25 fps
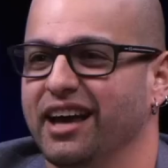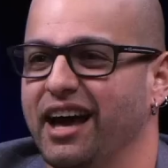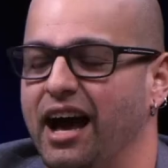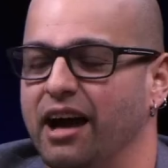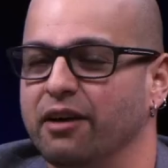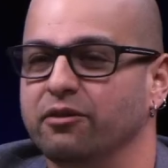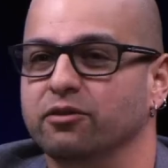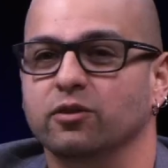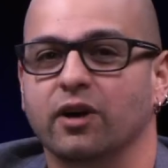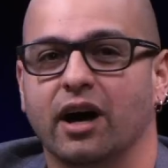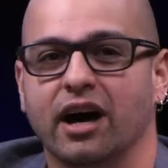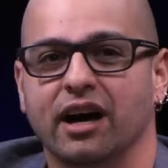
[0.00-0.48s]

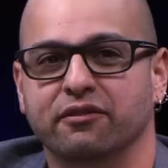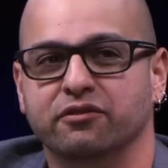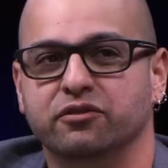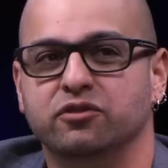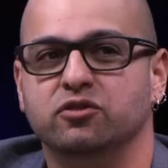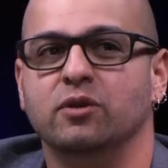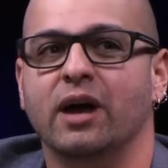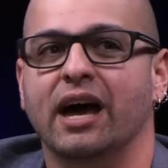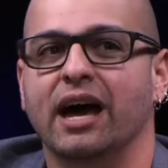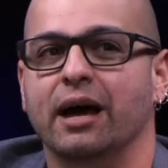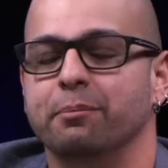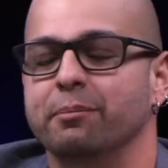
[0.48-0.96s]
I've
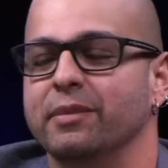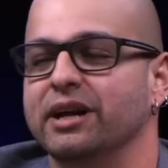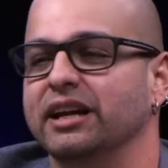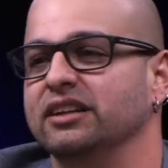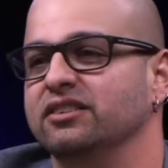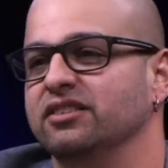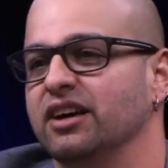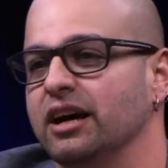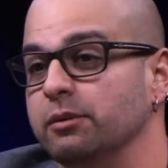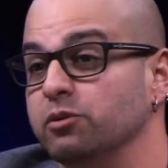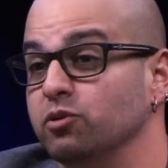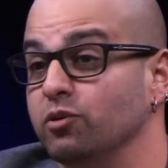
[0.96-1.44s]
had many
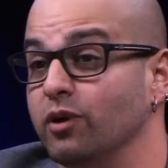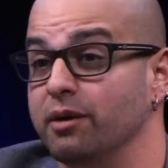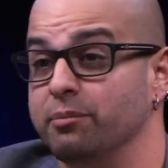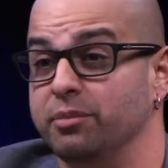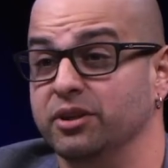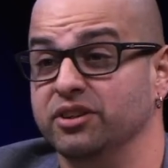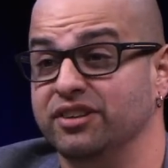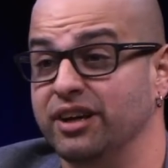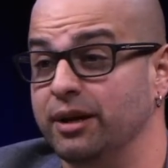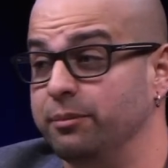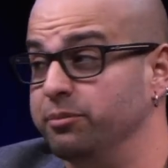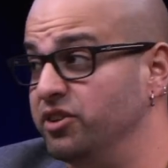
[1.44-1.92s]
times where I've
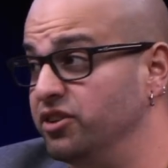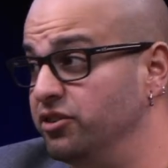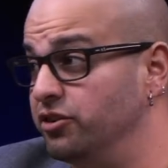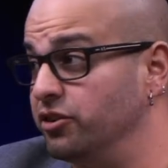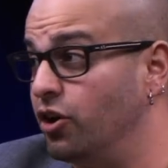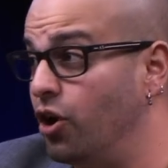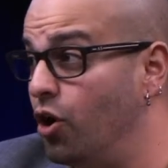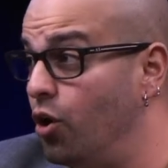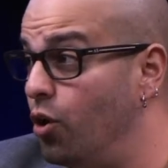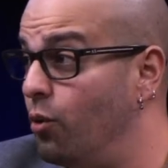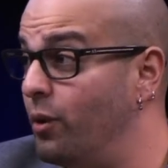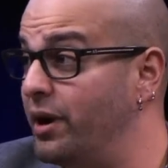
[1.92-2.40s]
been tempted to
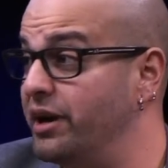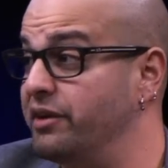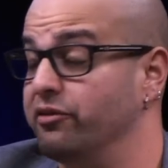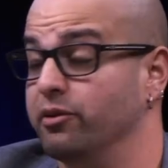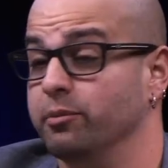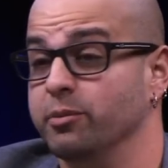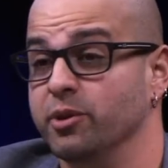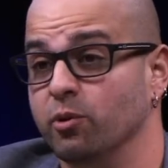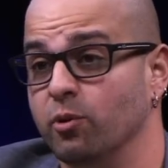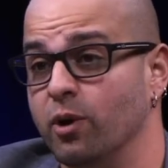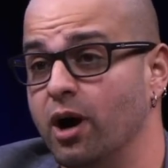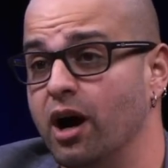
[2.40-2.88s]
go away
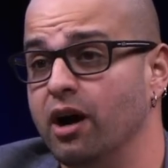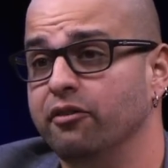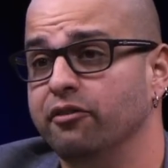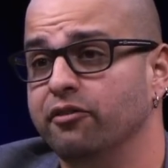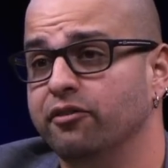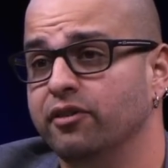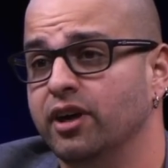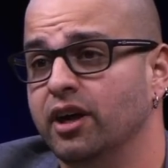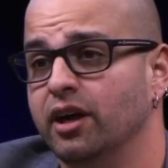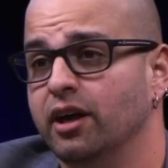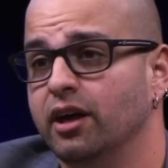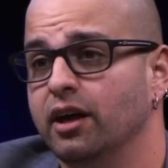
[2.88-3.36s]
from the rough,
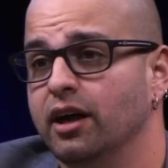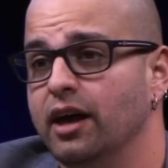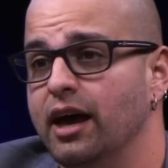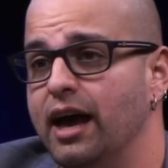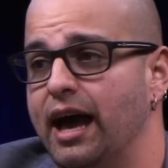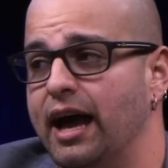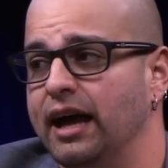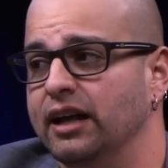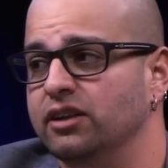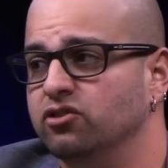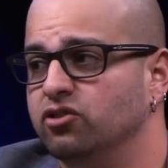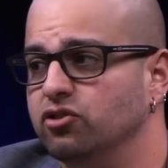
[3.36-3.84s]

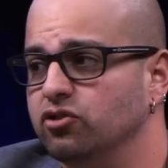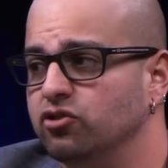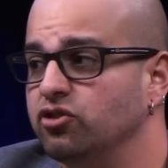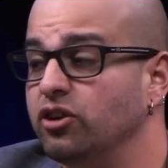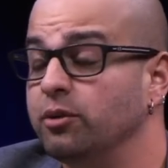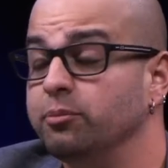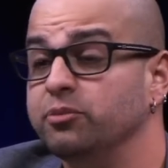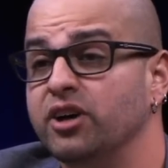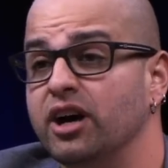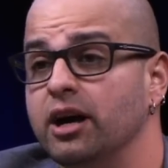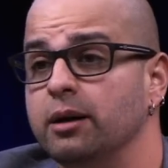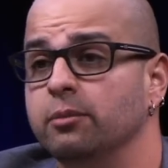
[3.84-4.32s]
and
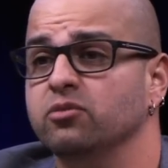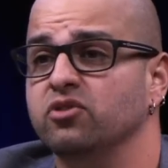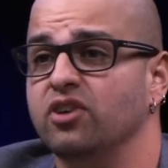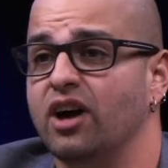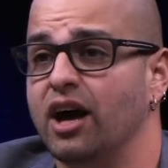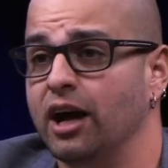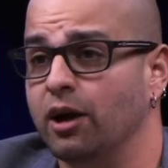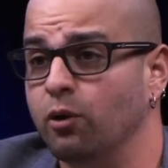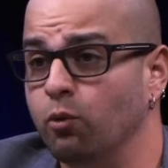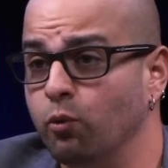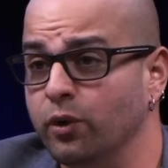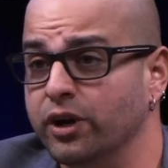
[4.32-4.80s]
sometimes
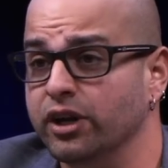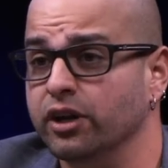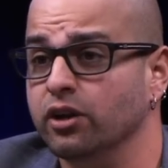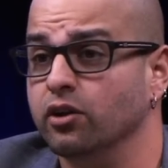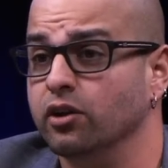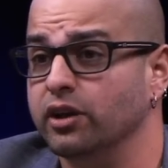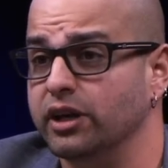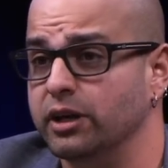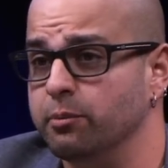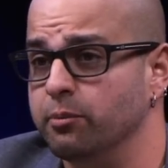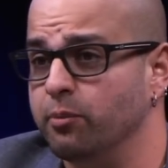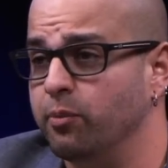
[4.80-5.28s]
I will,